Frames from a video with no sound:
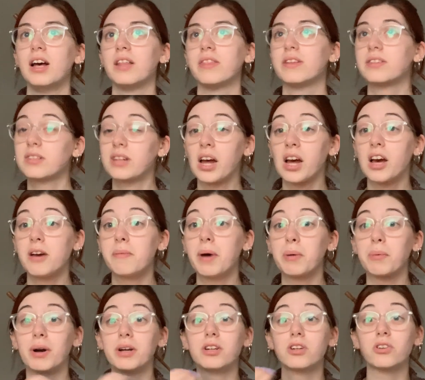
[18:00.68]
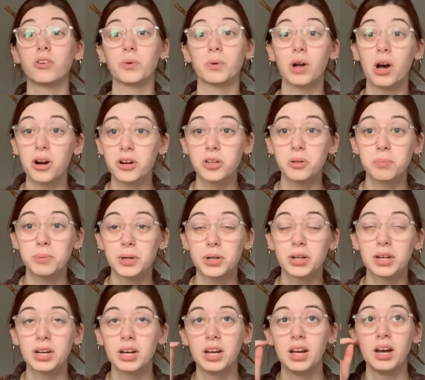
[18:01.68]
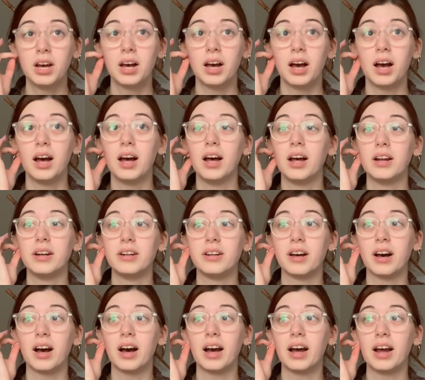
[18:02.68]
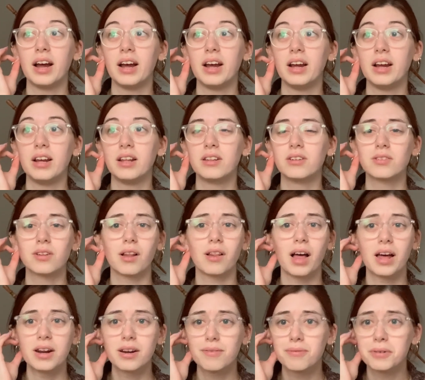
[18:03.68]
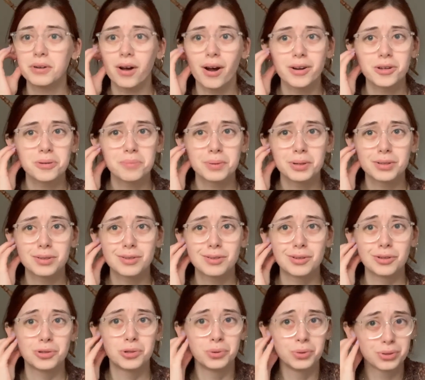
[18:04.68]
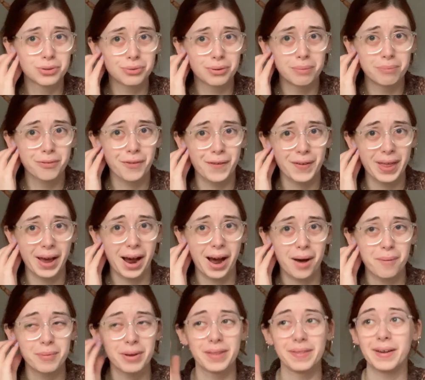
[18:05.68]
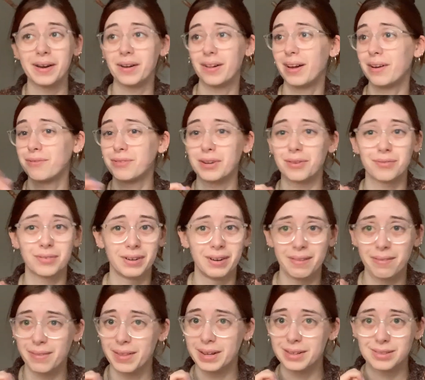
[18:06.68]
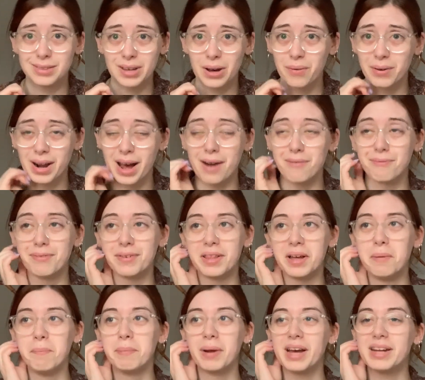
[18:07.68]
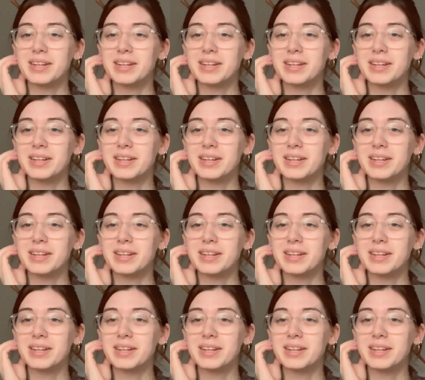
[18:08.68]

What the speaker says: This time I wanted to do an audiobook, and there's a lot of different audiobooks to choose from for The Hobbit. They all have different things going on for them, but I